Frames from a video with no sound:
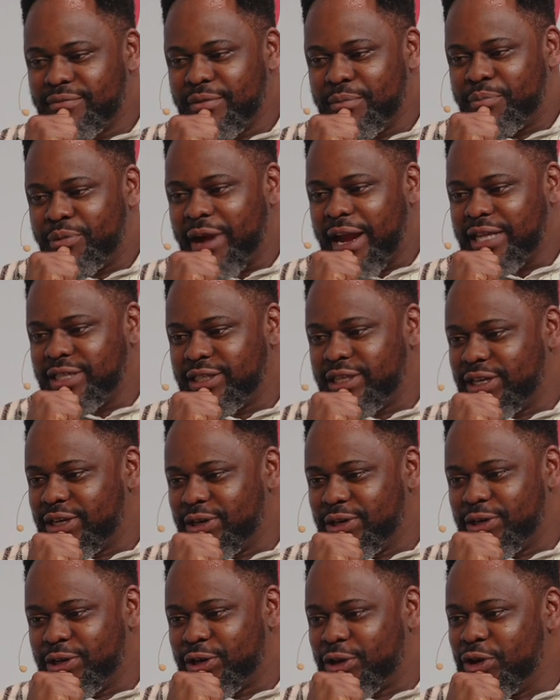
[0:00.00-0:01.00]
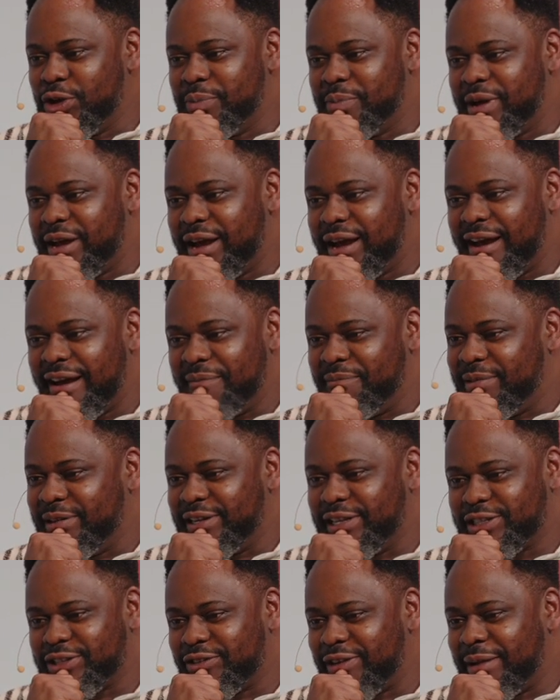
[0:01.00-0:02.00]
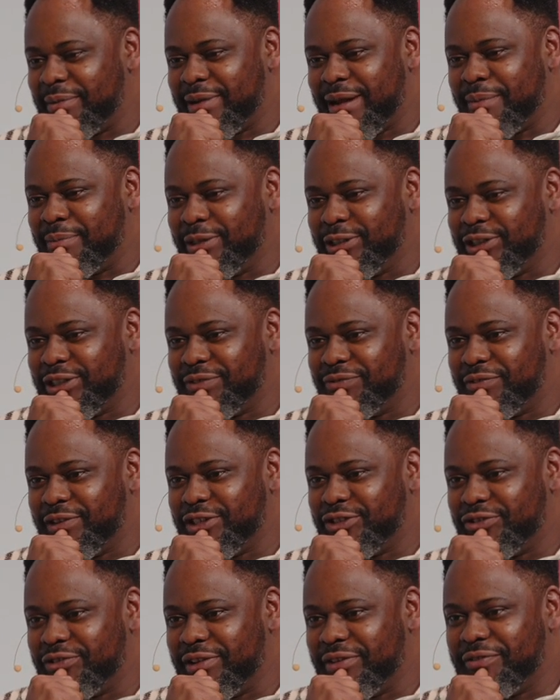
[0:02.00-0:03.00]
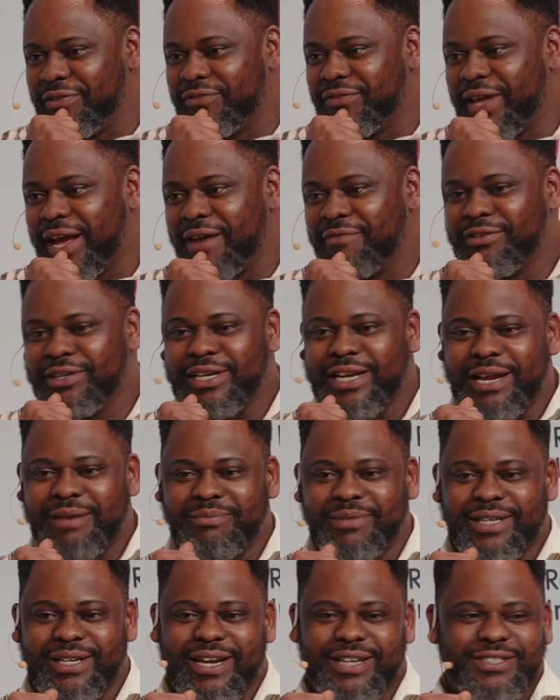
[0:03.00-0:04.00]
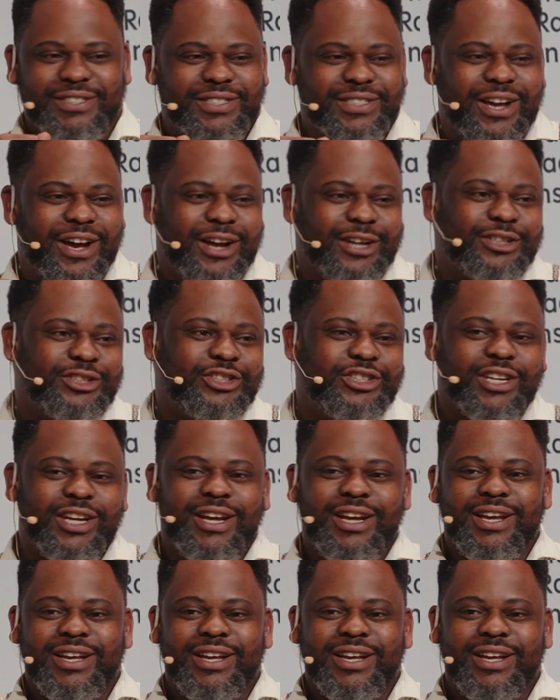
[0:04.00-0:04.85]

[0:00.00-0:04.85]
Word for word: Brazil, Cuba have been describing abolition for reasons they haven't named it as such.